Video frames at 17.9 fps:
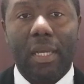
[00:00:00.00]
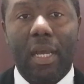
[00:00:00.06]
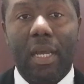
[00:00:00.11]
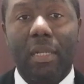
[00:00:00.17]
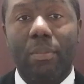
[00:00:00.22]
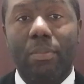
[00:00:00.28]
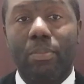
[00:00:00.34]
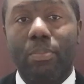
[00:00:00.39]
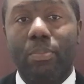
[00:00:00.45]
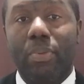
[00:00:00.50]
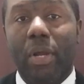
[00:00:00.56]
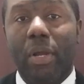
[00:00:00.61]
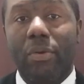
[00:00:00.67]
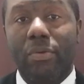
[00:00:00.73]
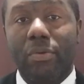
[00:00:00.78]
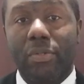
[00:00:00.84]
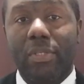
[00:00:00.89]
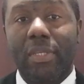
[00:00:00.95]
and
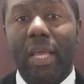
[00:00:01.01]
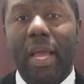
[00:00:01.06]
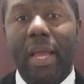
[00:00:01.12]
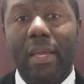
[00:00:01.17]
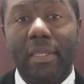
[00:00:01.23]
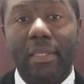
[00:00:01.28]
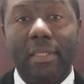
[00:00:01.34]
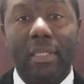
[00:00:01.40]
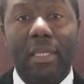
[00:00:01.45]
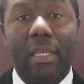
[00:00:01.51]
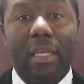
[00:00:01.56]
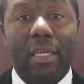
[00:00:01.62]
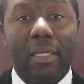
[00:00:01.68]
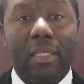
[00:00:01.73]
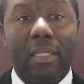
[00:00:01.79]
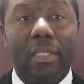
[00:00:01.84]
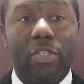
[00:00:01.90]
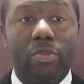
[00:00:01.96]
prioritize
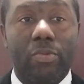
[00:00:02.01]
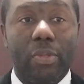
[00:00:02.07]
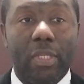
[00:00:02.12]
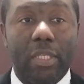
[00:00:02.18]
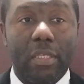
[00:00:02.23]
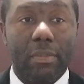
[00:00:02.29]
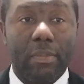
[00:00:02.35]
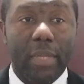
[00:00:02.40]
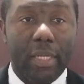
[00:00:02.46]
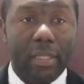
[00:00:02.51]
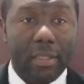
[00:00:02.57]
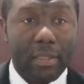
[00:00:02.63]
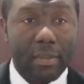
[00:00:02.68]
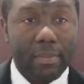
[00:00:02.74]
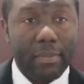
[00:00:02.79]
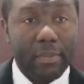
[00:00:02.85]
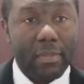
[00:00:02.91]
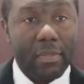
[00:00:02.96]
the treatment.